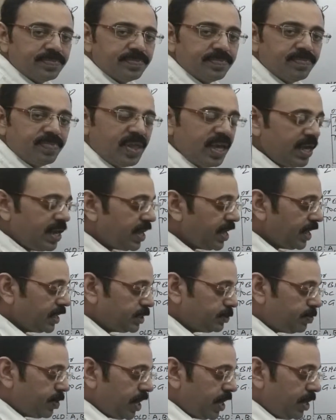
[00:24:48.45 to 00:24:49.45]
there I
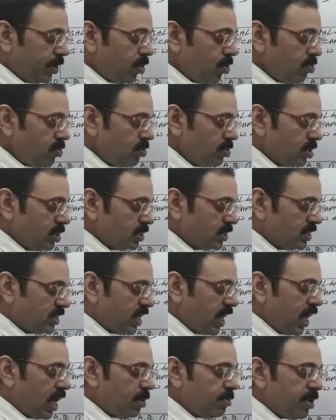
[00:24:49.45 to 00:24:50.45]
explain now,
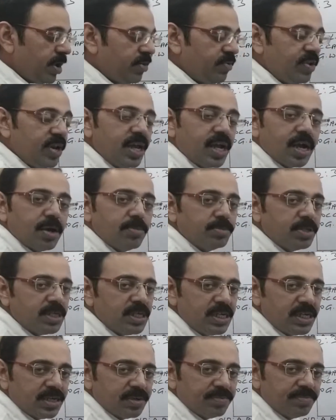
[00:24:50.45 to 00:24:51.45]
same entry comes
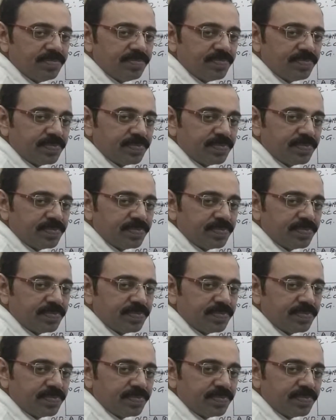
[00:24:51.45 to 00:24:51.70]
here.